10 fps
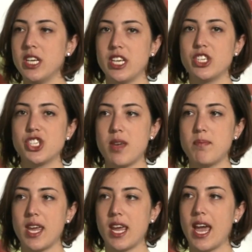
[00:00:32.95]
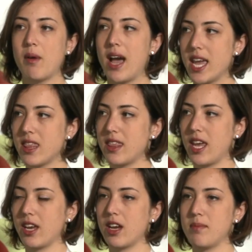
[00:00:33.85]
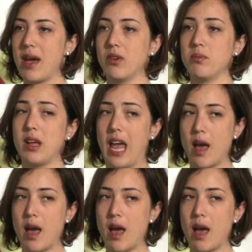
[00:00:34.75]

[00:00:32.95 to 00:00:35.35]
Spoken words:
in shaping how I think about